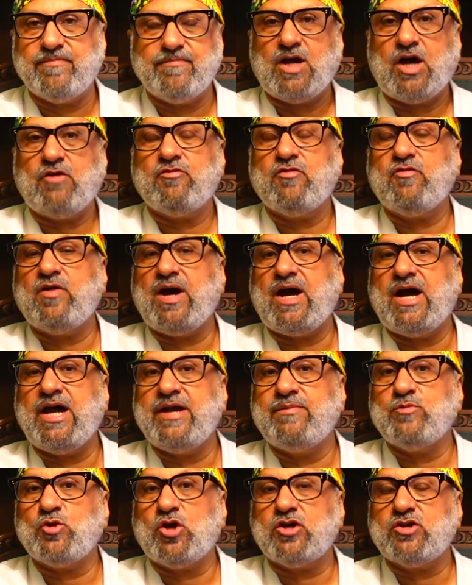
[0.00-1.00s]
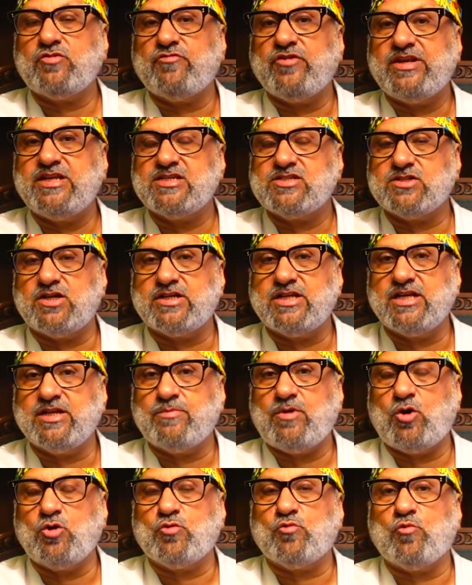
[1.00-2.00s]
However, I am not very certain
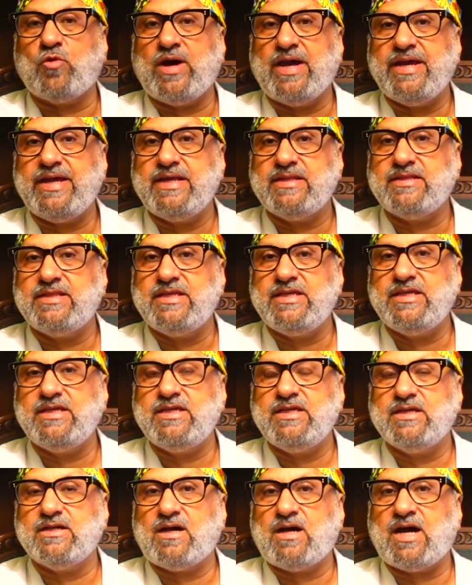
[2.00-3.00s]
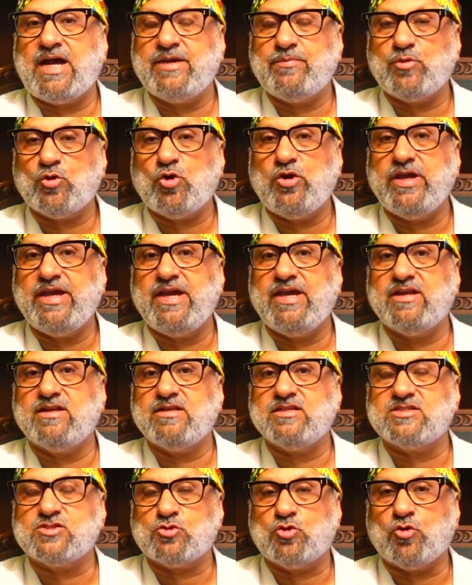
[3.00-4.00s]
about why the eyebrow hair
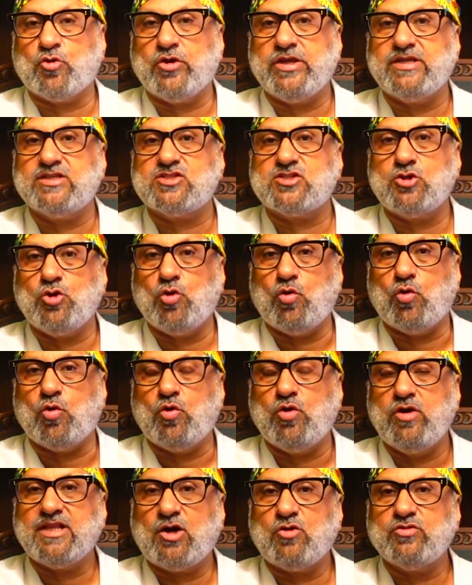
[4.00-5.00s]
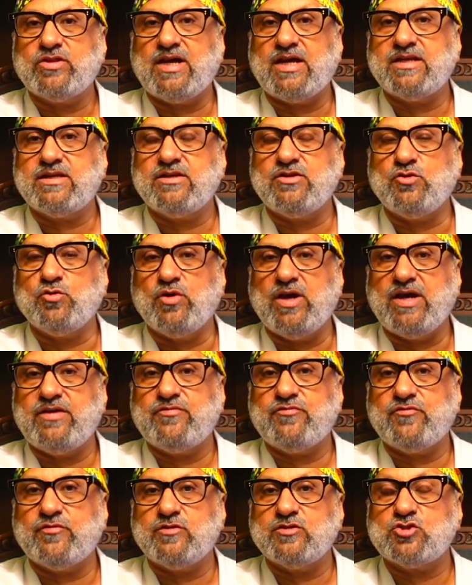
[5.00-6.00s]
is growing slow now that you
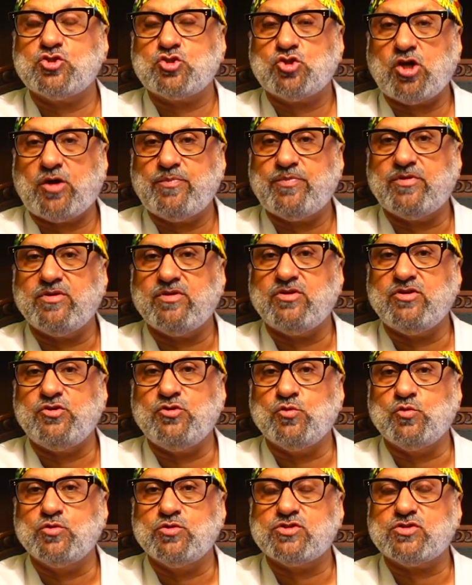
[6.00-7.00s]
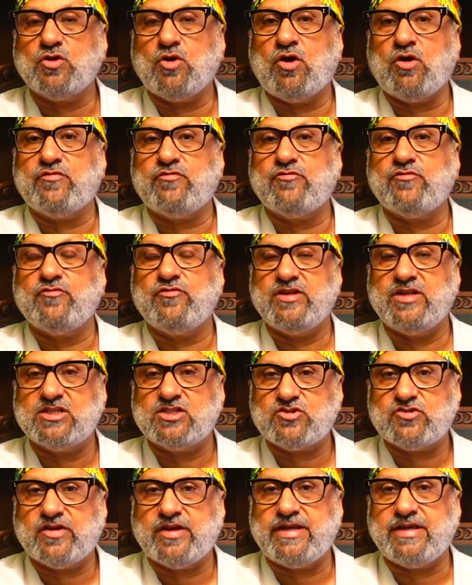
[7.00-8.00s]
have stopped use of
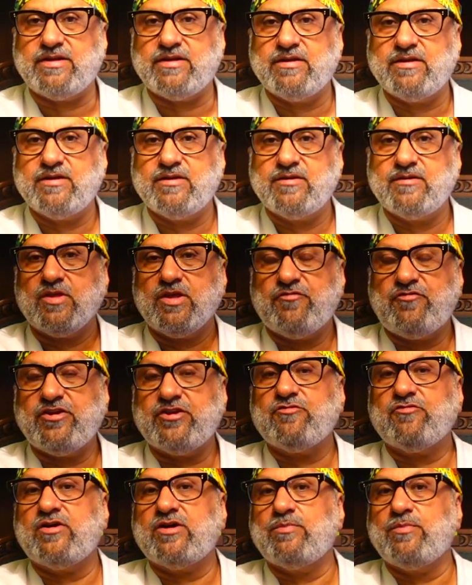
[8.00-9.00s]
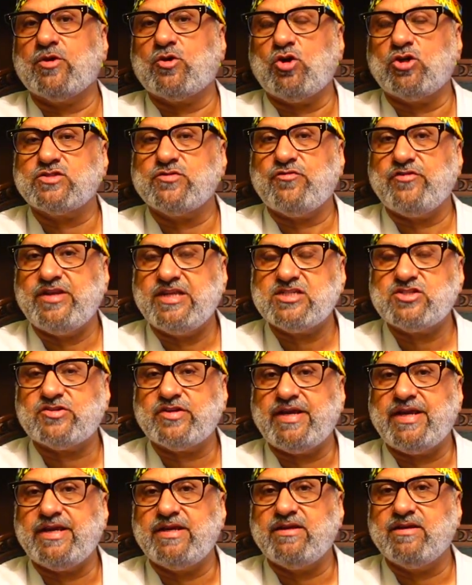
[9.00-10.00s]
finasteride. If it were because of
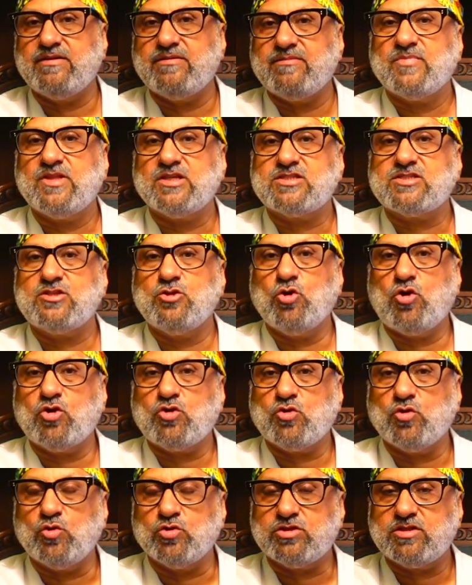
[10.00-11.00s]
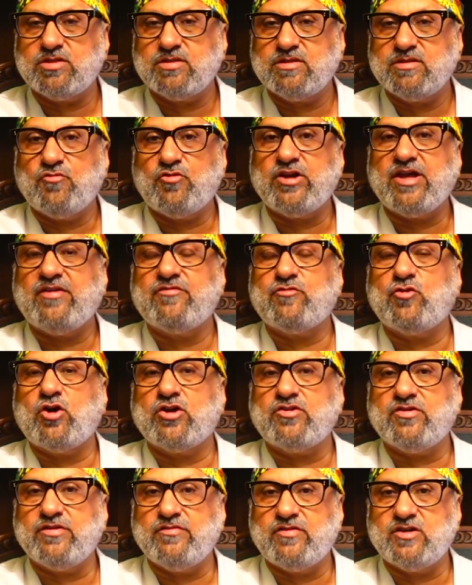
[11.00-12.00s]
finasteride, the slow growth would have
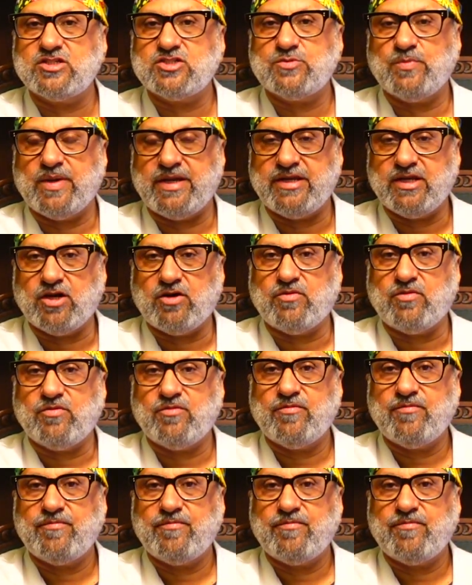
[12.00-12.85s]
got reversed by now.